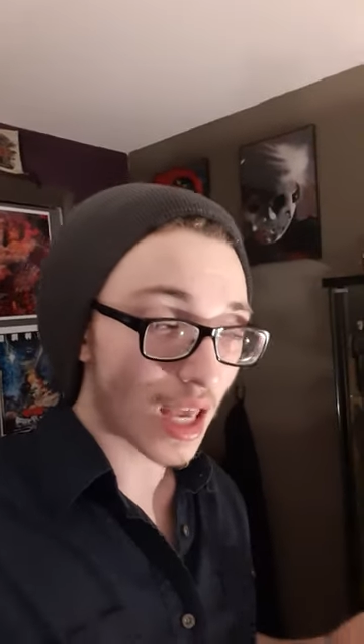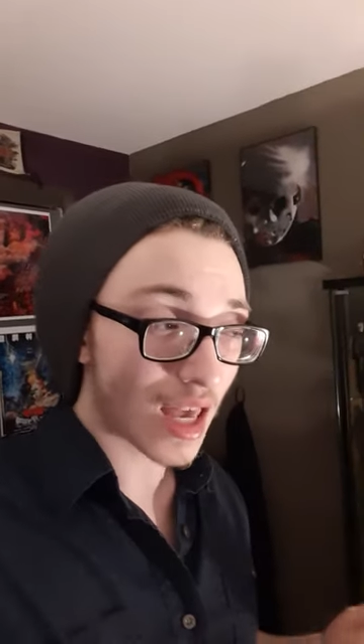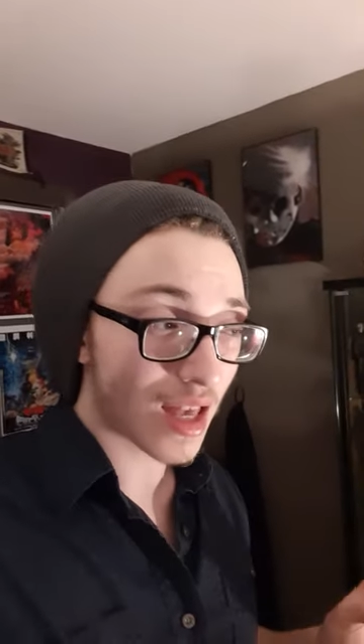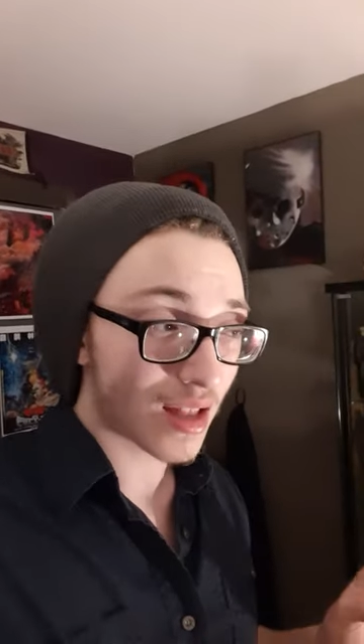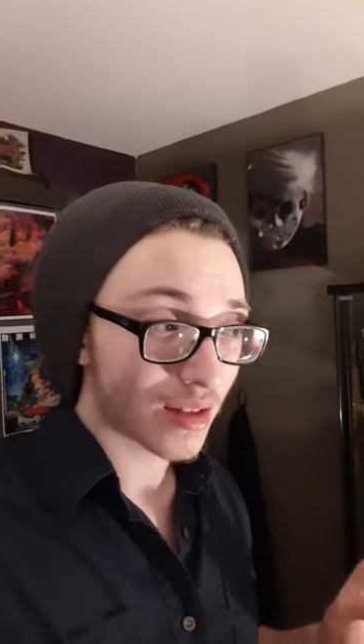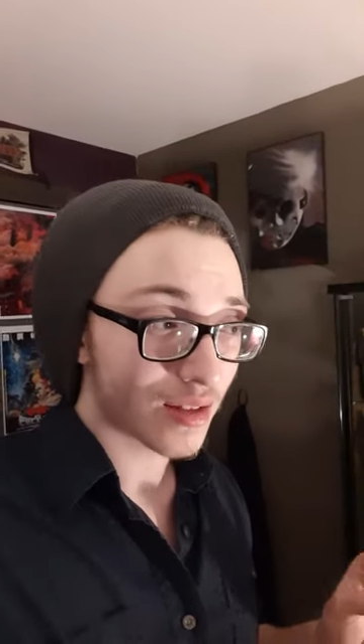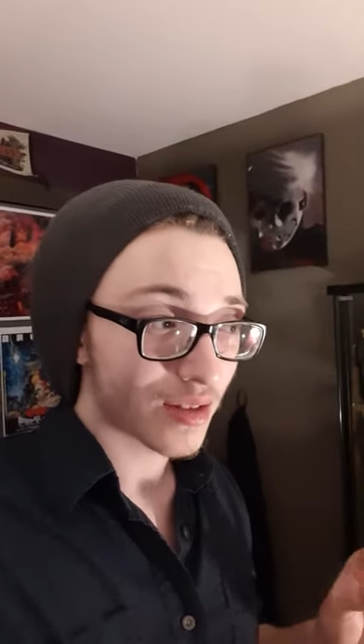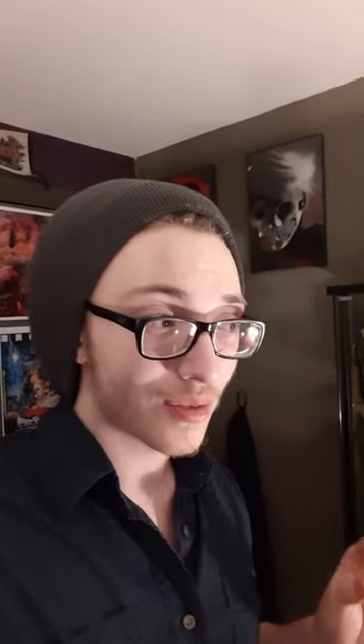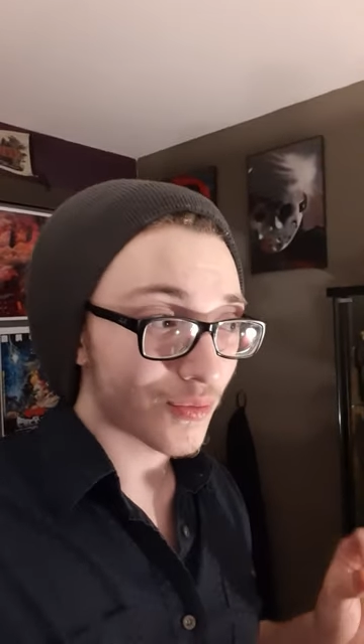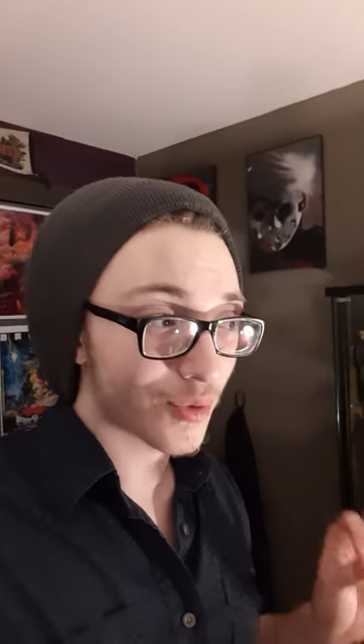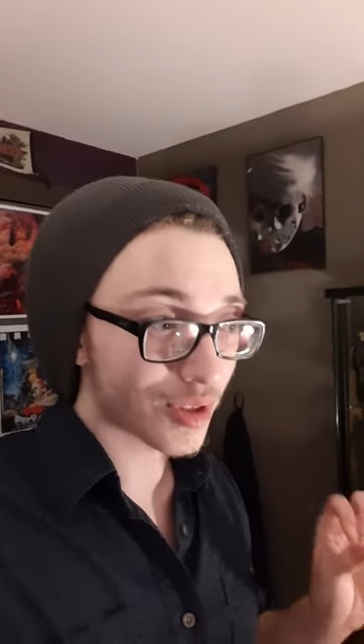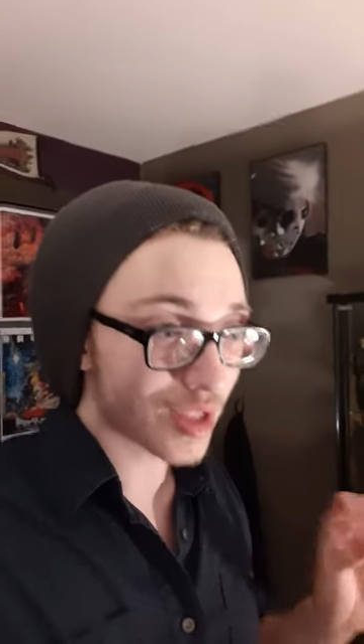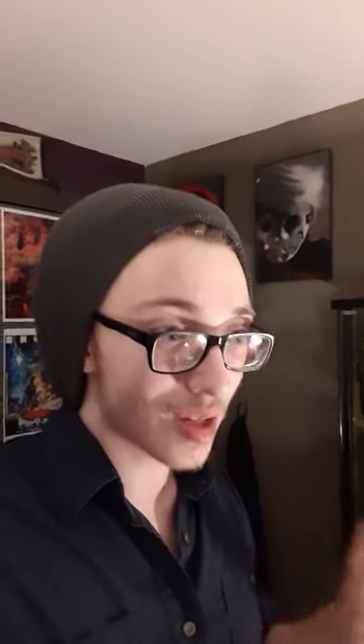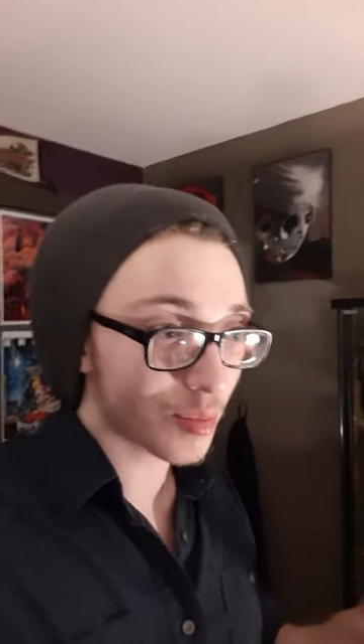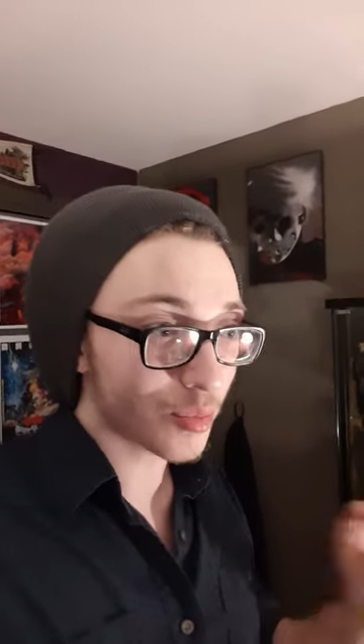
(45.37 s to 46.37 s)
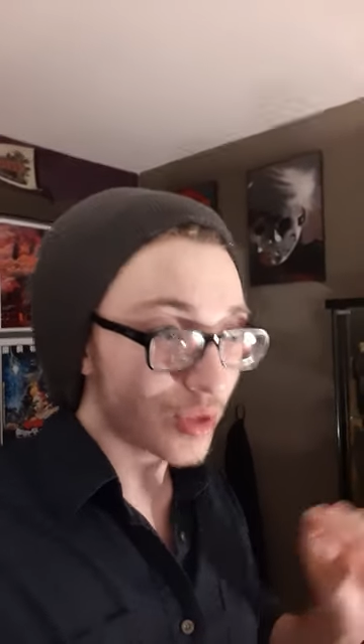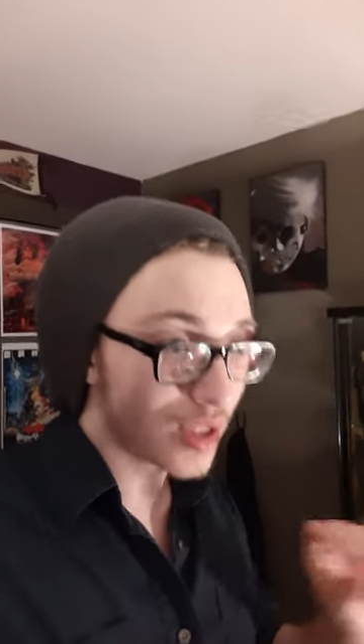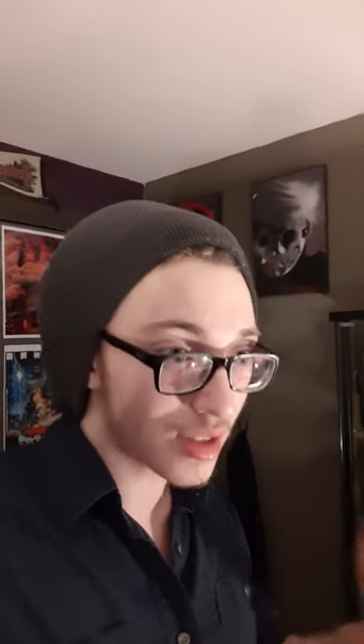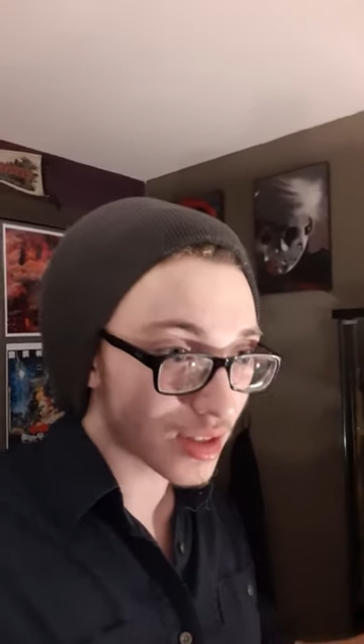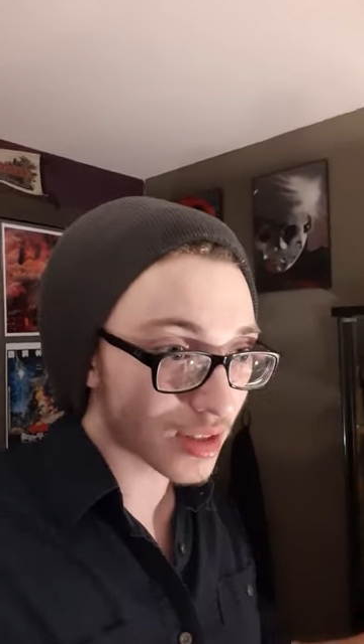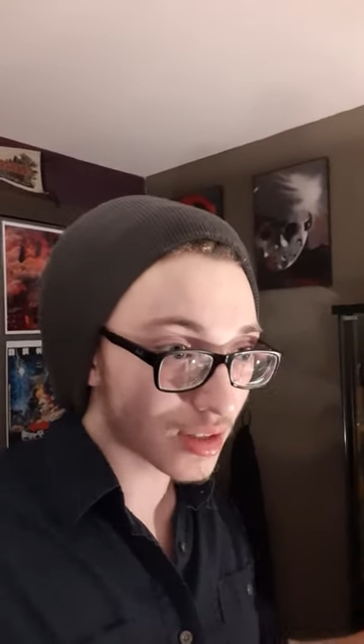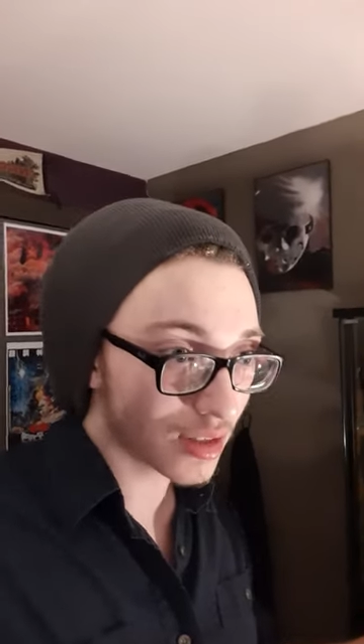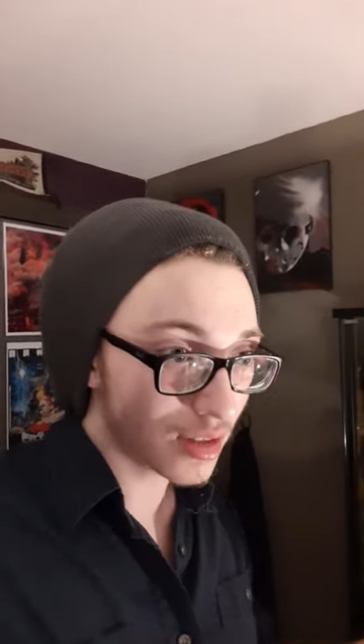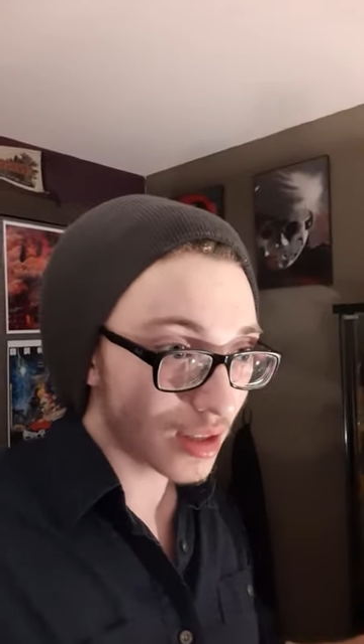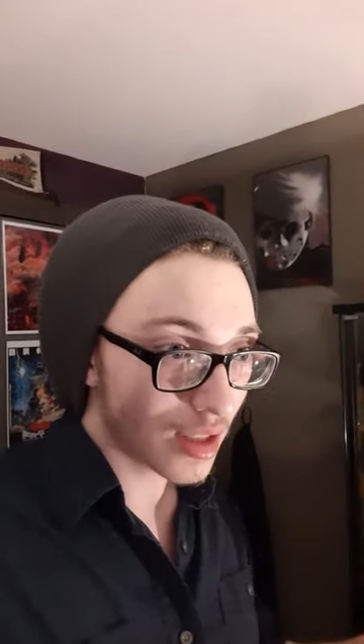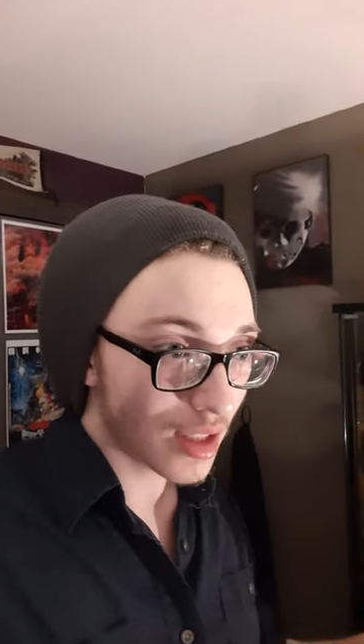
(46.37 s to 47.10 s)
and for some reason,